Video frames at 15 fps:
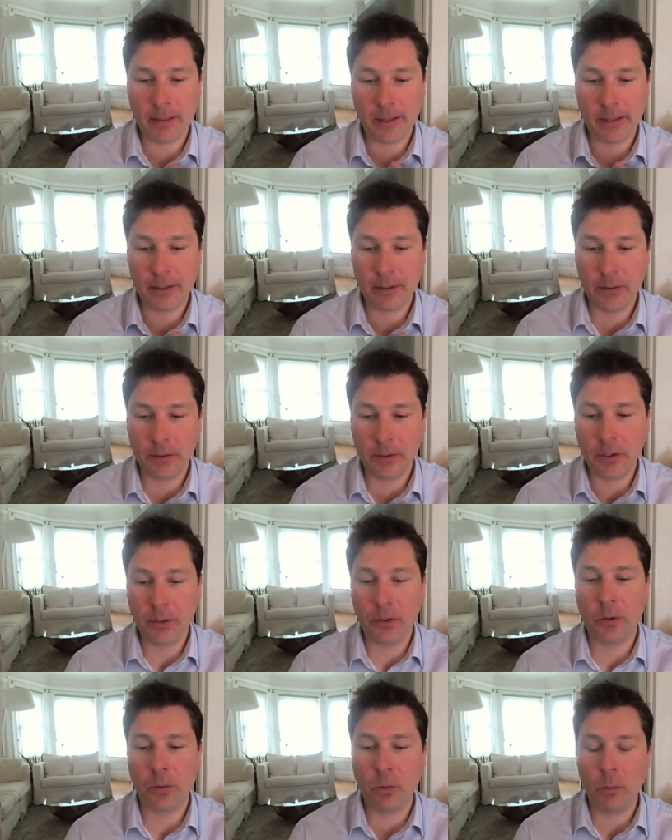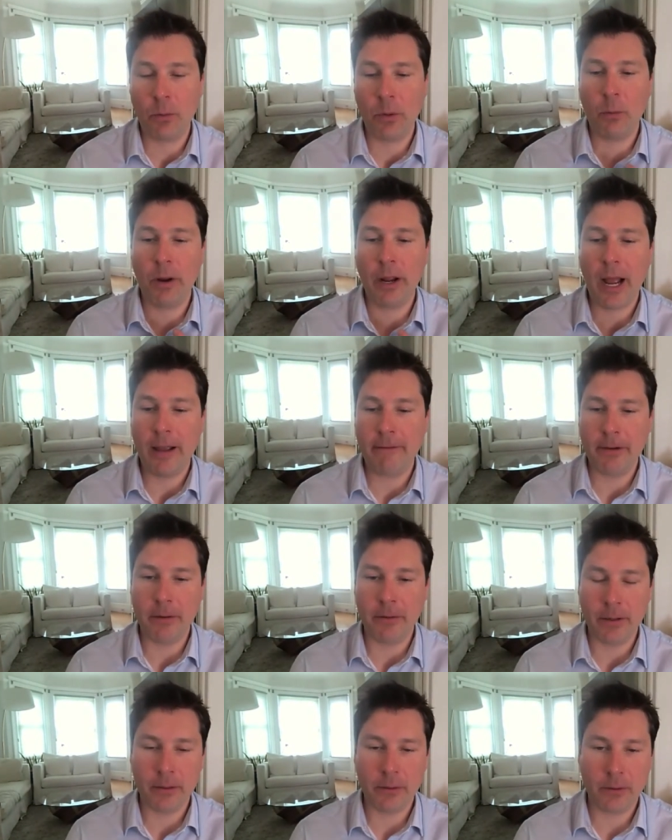think this is the way I view
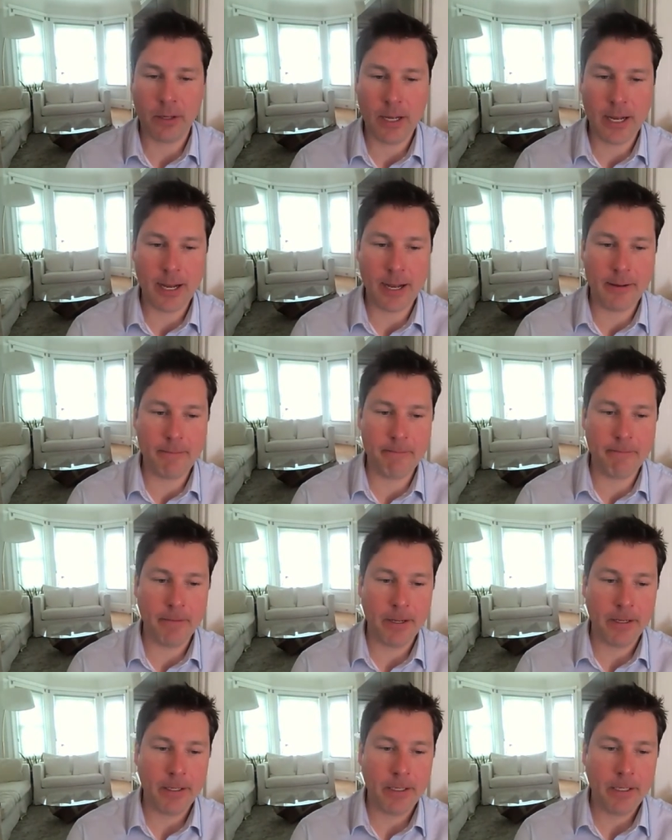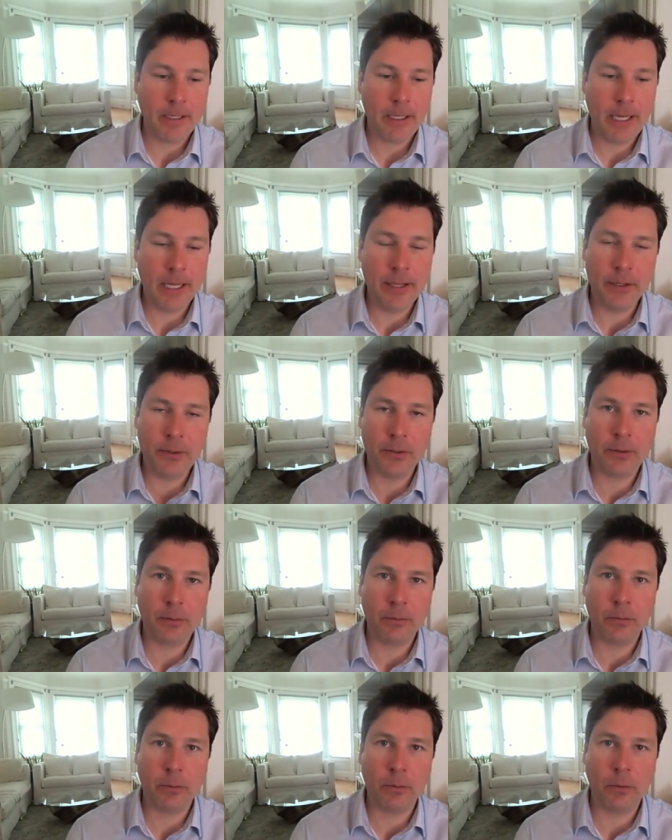this, and this is
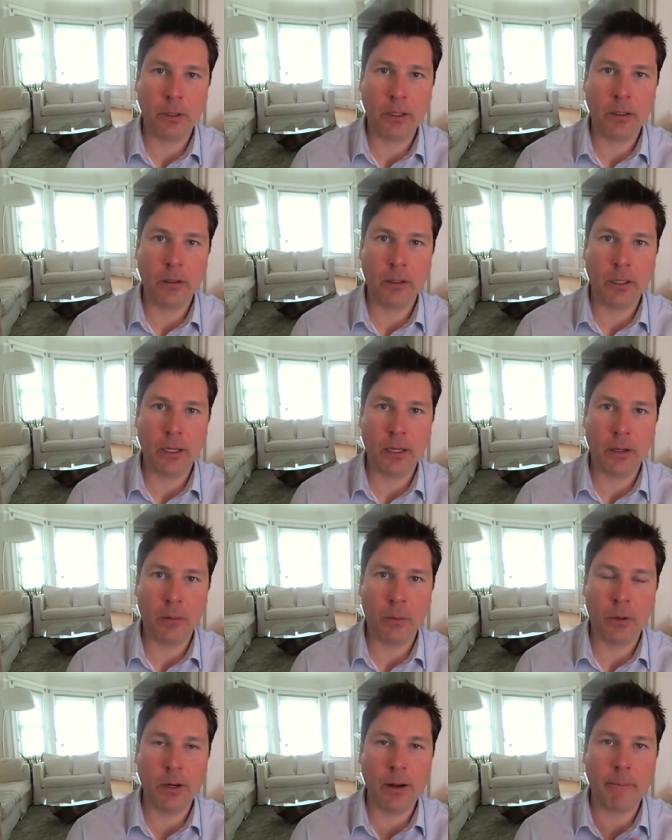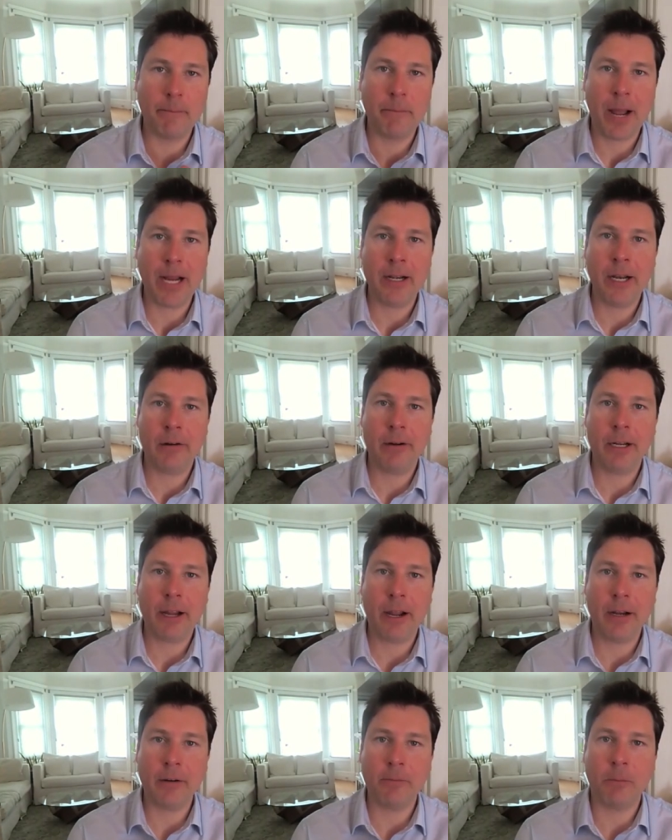we're in a binary
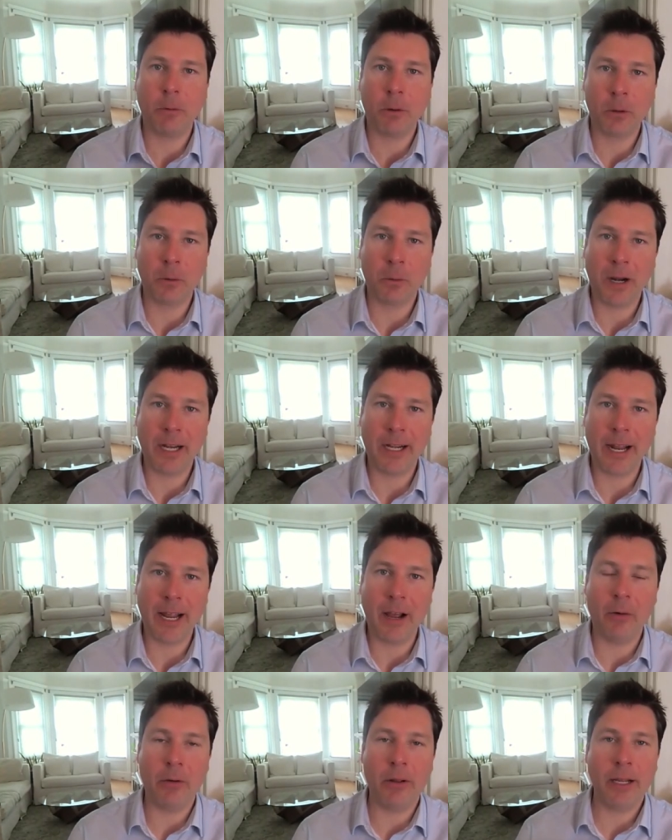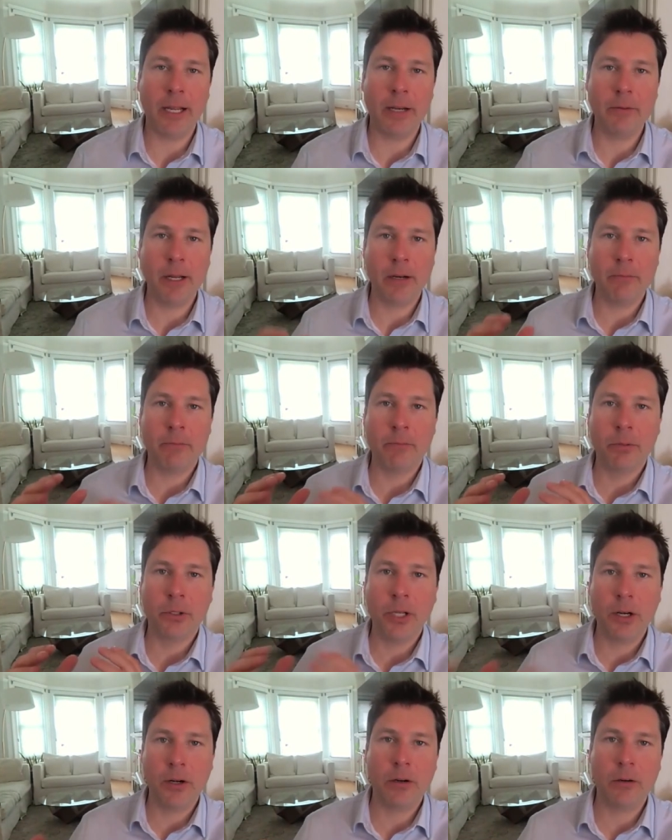kind of world right now, and
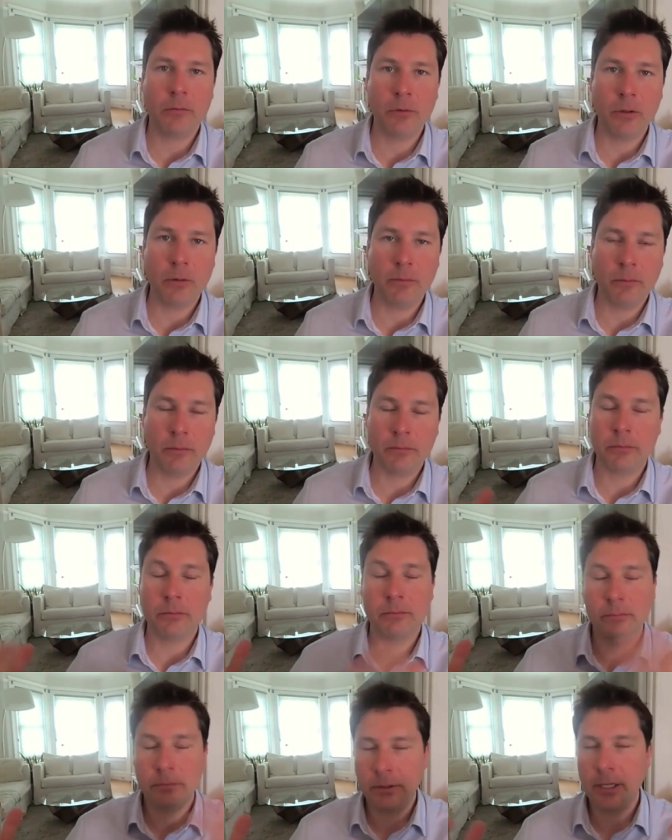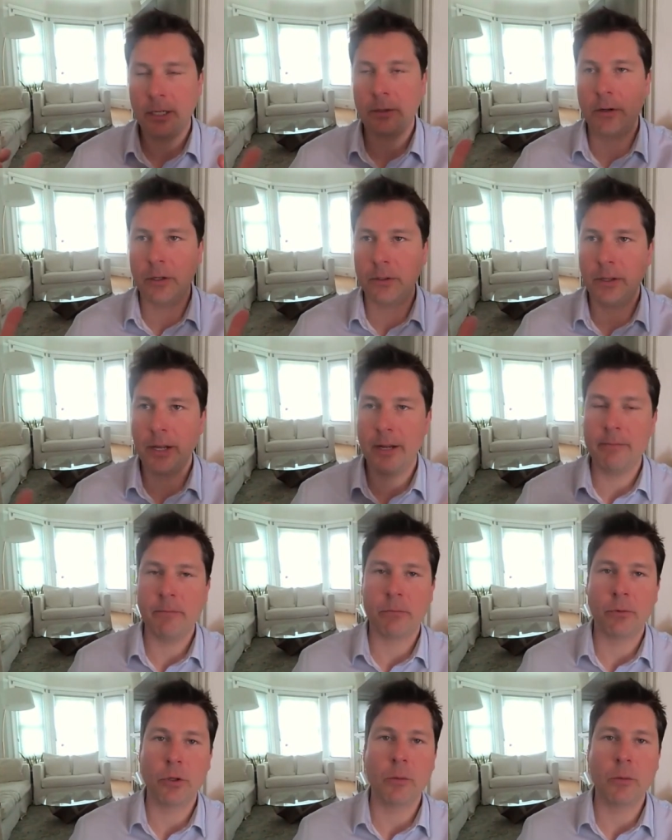Secretary of State
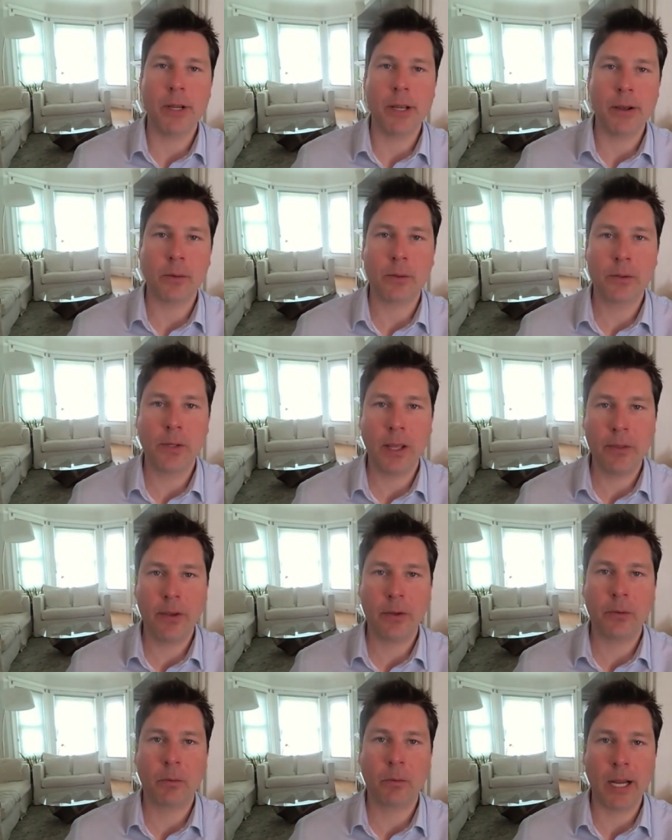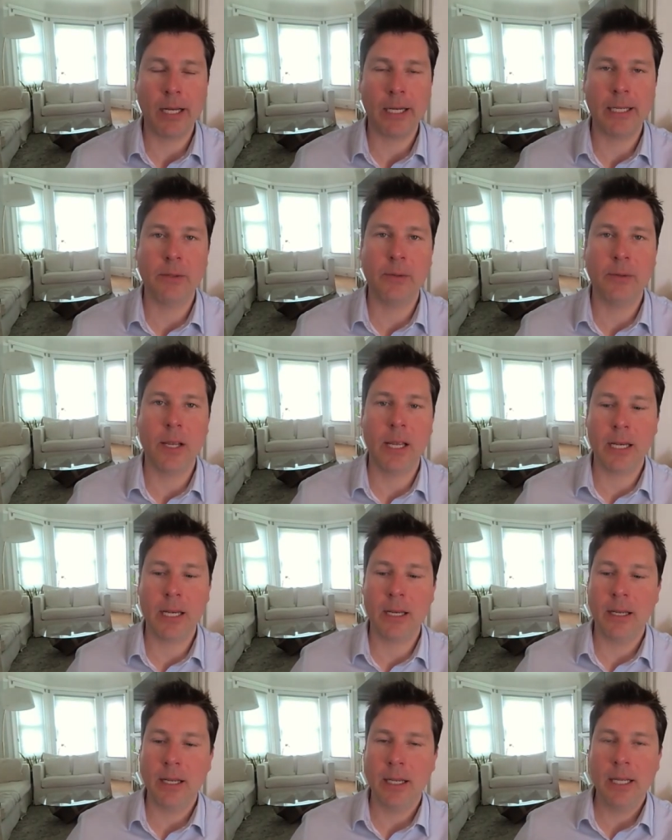Rubio said this right. He
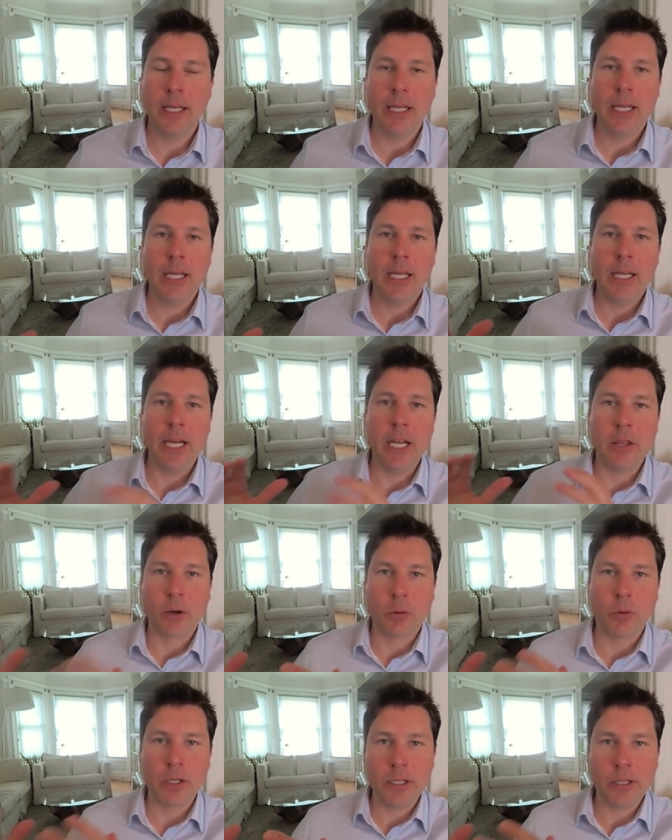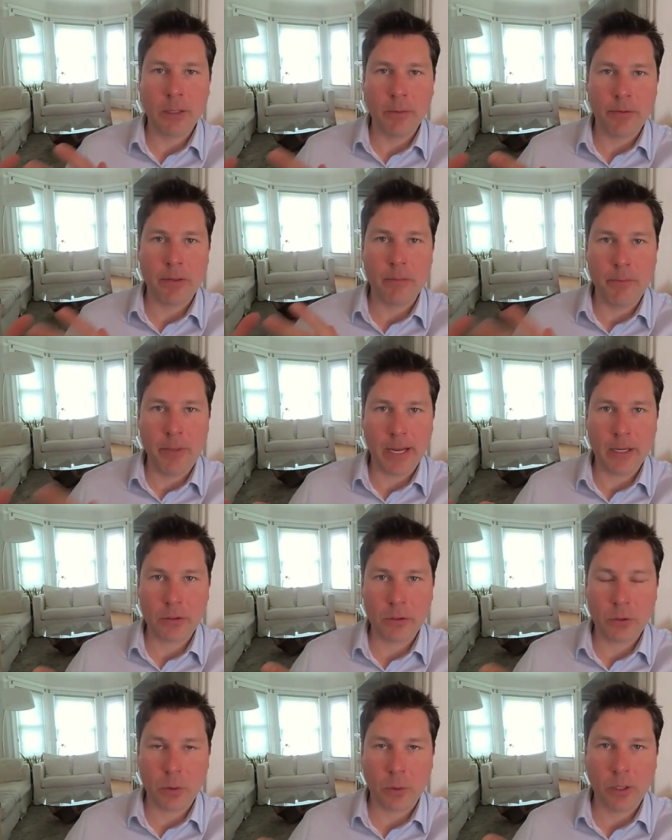said either we're dealing with the
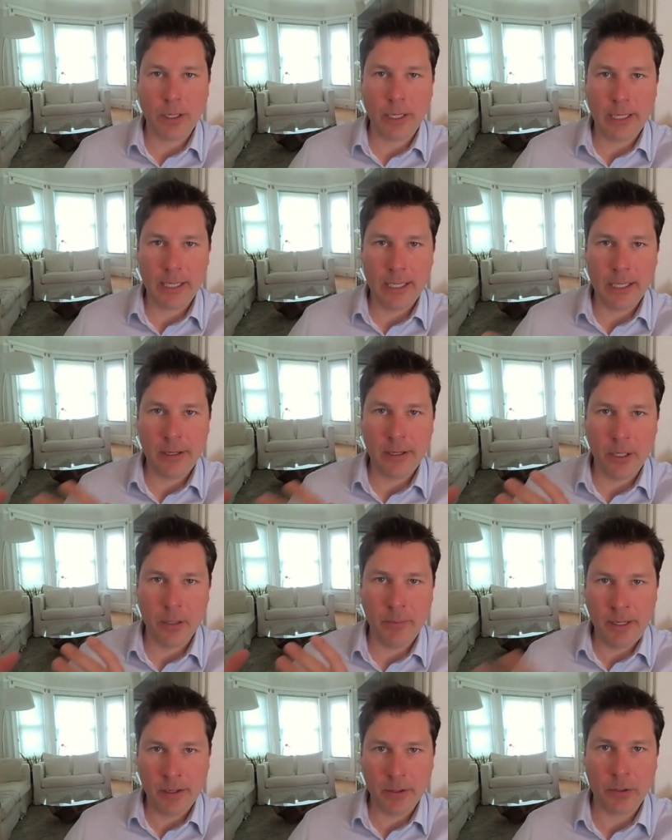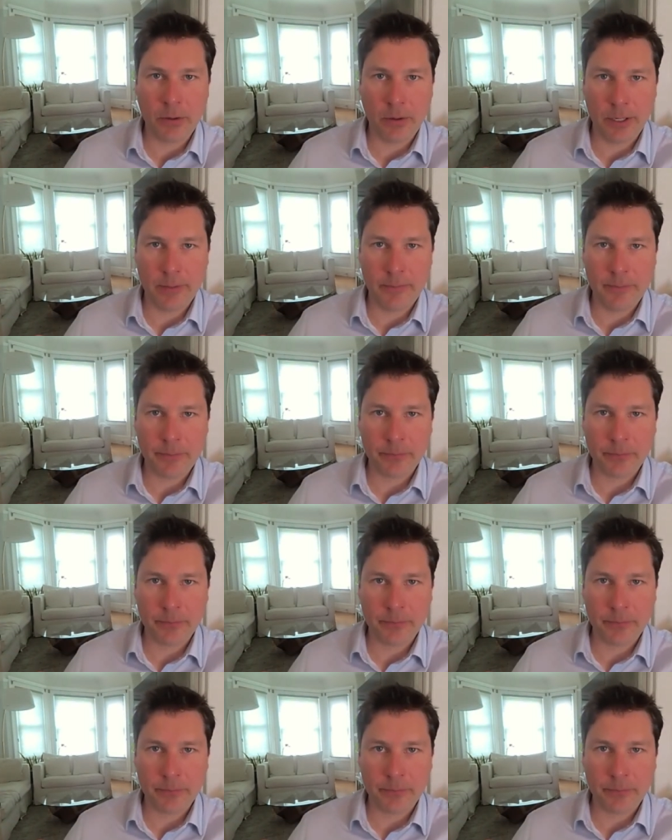biggest story in human history,